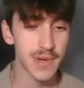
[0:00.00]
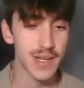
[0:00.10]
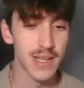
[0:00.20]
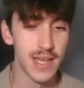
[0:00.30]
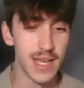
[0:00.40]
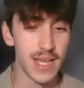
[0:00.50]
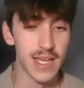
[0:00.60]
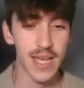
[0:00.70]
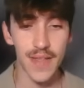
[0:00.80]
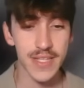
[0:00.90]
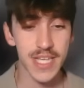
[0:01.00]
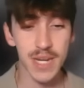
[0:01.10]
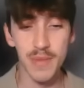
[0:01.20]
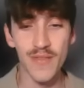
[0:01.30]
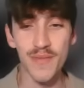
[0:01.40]
But yeah, that's going
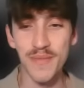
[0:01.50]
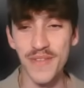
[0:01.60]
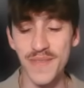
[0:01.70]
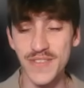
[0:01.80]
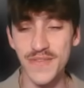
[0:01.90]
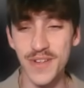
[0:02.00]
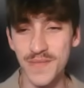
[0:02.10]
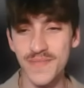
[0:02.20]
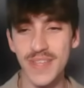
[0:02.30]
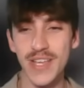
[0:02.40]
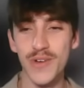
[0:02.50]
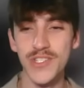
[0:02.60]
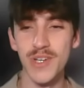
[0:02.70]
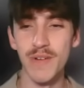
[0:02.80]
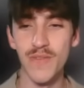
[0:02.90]
to be it for me from this video. Thank you all
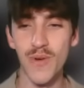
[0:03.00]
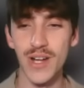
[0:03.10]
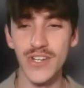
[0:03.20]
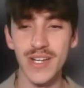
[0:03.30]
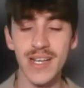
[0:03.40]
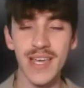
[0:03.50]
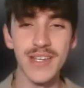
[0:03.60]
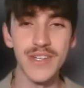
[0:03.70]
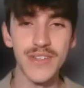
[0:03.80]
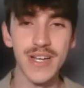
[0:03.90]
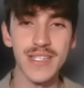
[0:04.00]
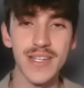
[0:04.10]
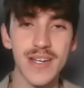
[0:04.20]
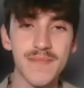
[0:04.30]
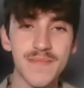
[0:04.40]
so much for watching, and until next
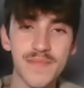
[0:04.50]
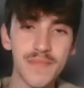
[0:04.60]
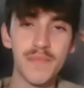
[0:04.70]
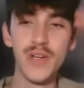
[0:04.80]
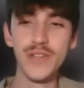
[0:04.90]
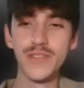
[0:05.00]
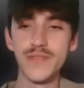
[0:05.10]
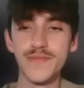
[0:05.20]
time, peace.